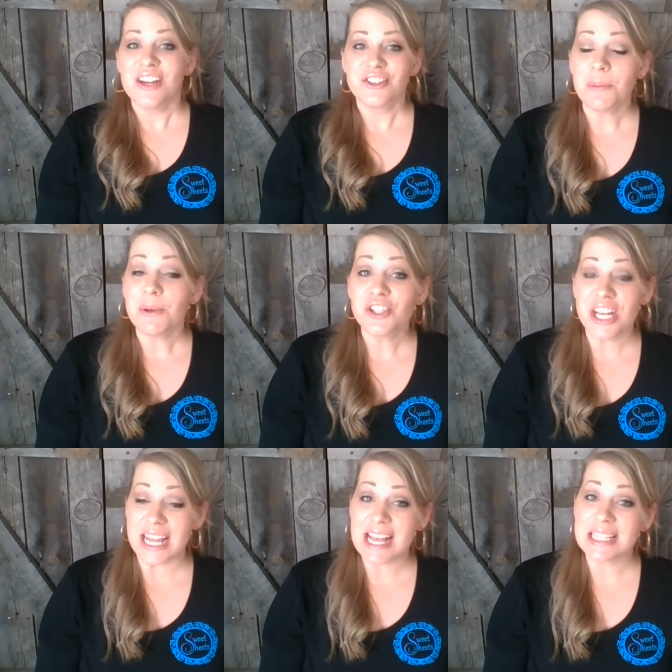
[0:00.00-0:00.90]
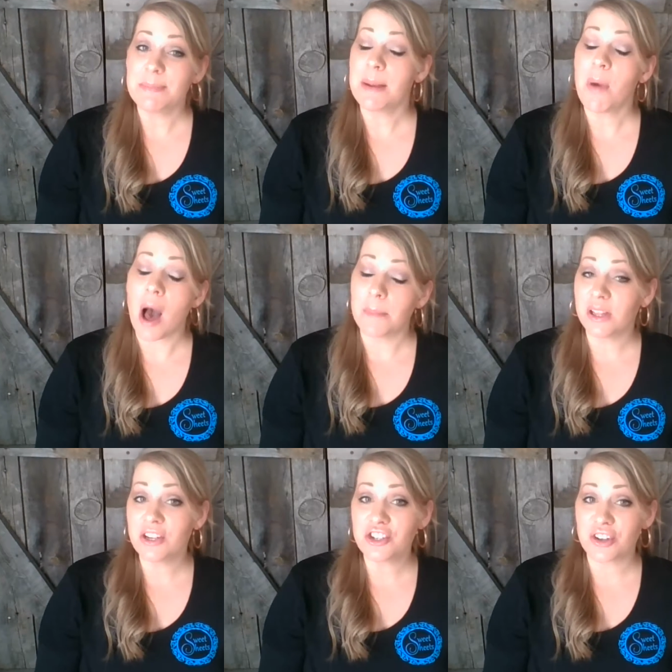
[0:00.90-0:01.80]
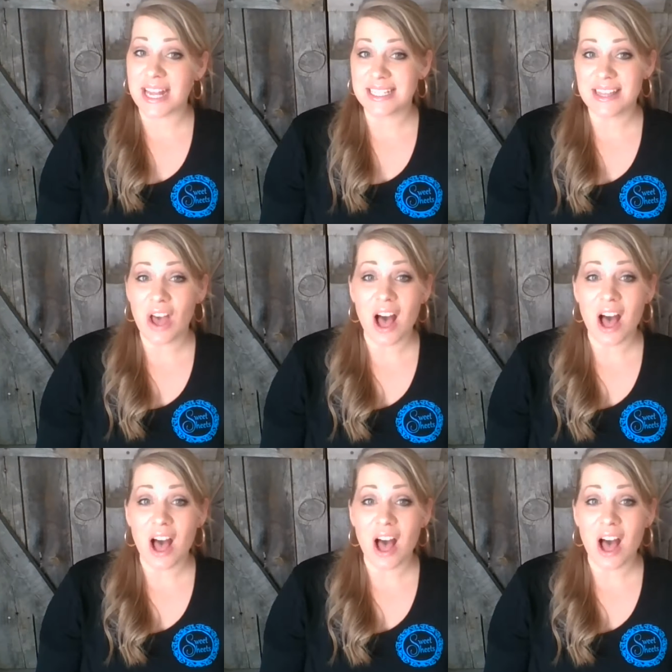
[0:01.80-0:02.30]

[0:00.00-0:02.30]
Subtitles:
Triple sheeting has been a popular trend in the